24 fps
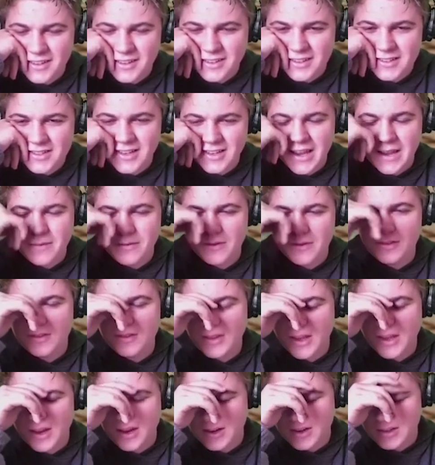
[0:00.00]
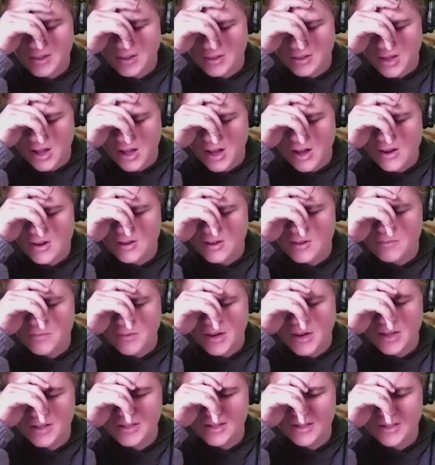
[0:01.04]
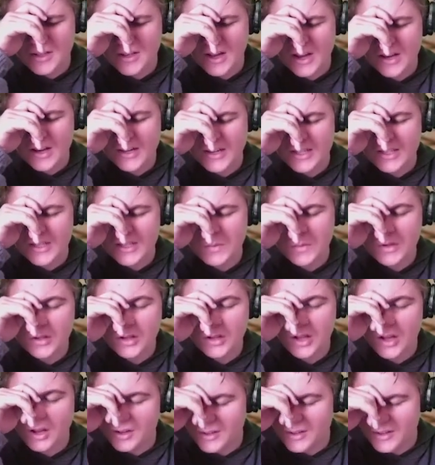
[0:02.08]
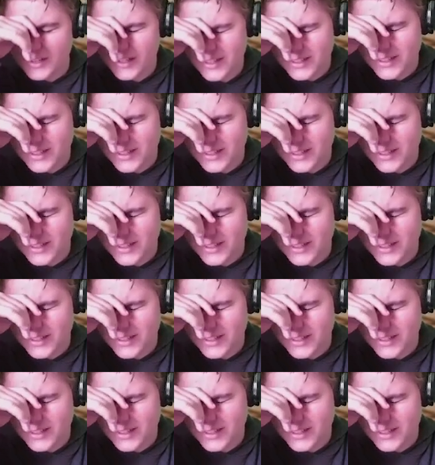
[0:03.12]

This game is like long, but it did not need to be long.